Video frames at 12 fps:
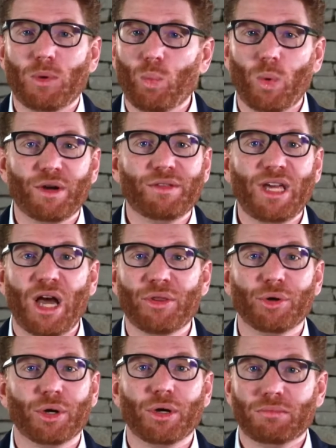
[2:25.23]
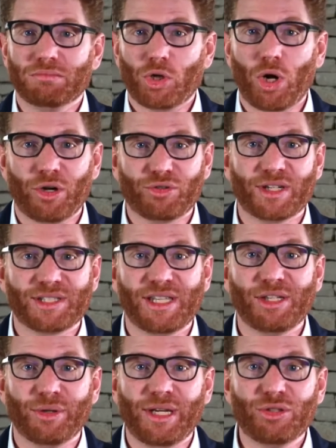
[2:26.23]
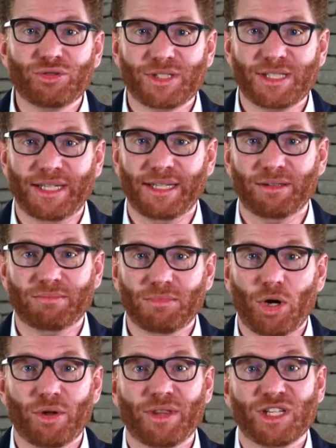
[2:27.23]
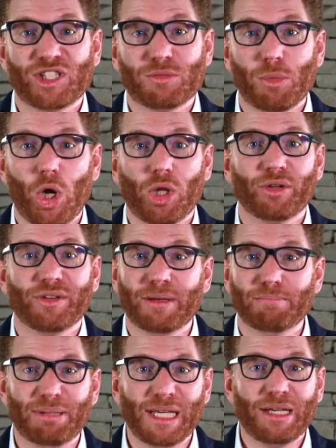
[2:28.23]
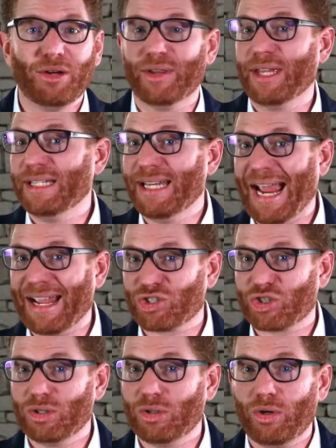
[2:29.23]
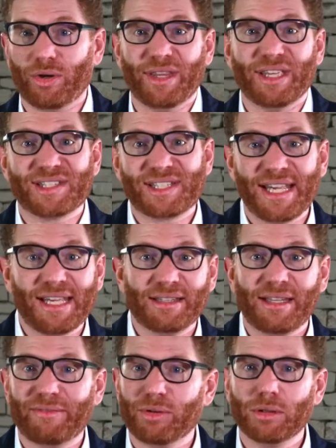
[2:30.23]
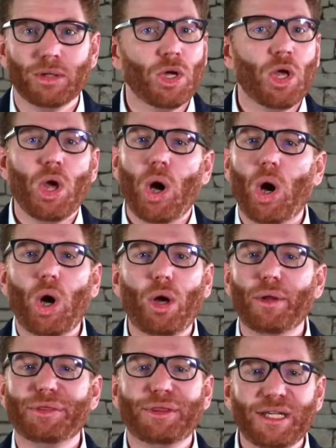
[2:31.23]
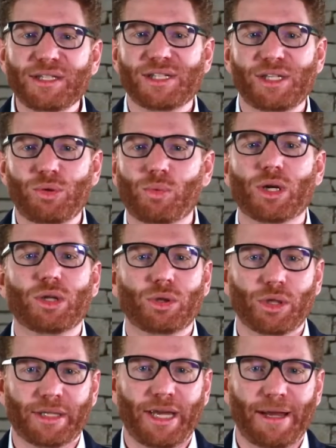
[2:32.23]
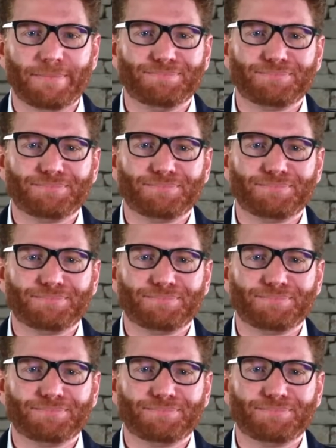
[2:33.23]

What are the other contracts that you're interested in? Are they small? Are they big? Are they national? Are they state level? All things that you want to look at.